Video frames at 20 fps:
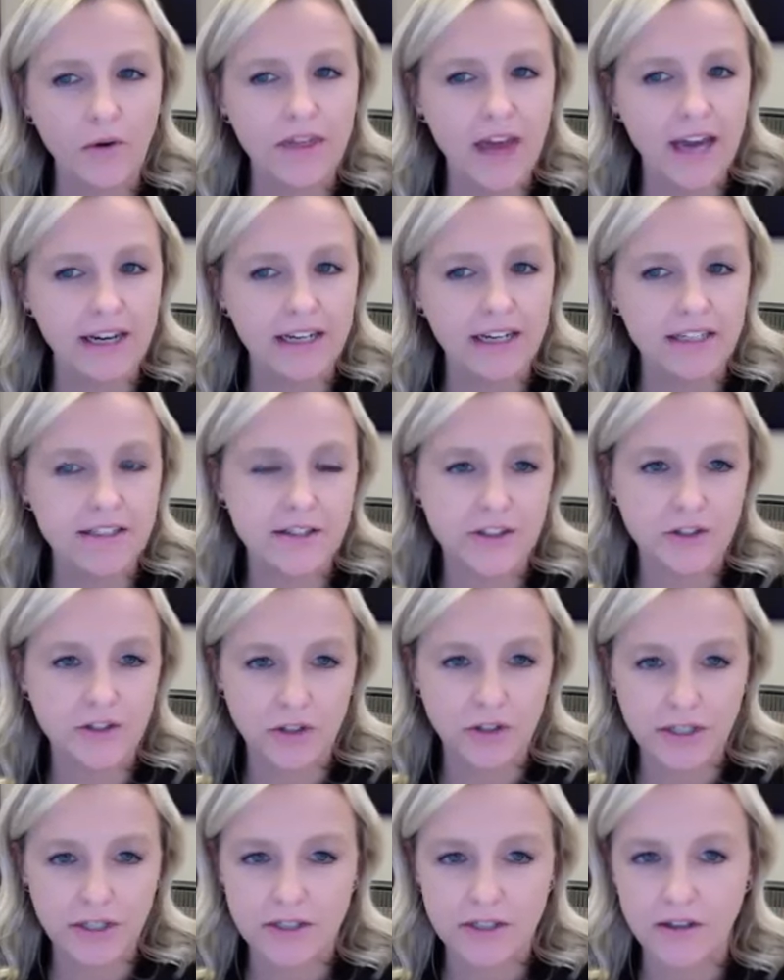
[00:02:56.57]
then is the
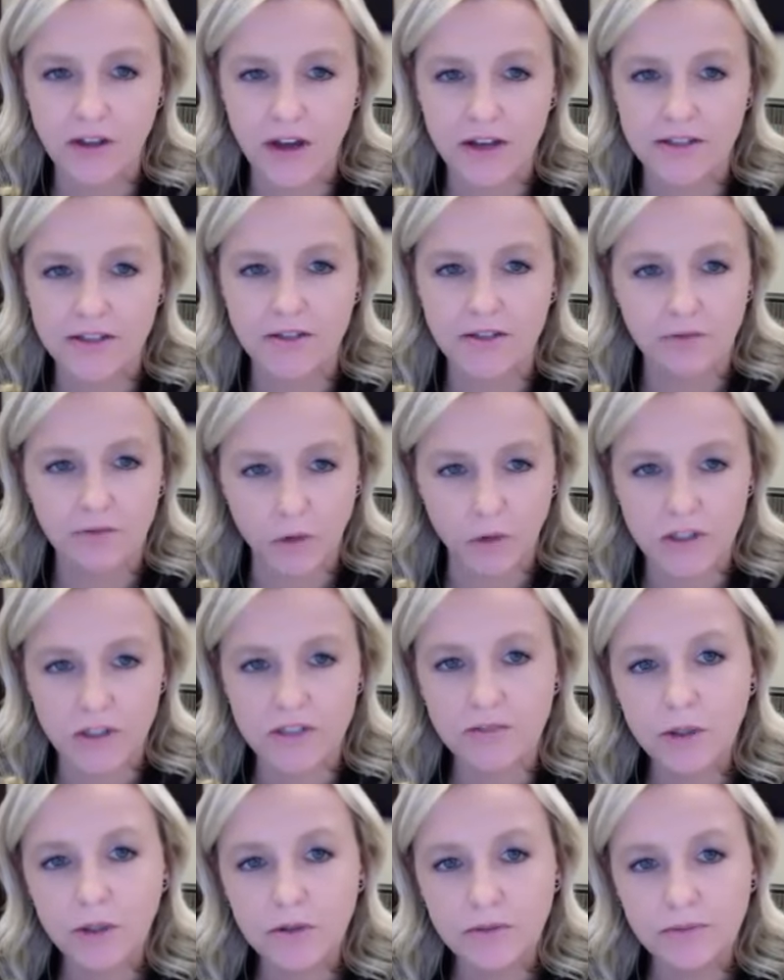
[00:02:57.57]
trust clause
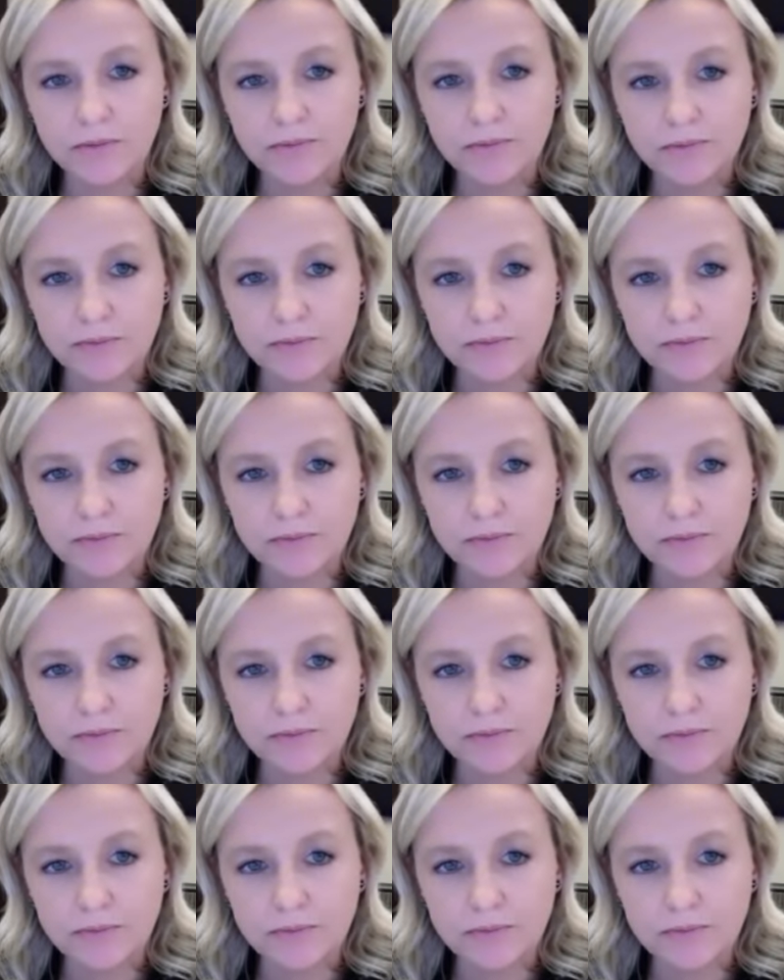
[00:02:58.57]
enforceable?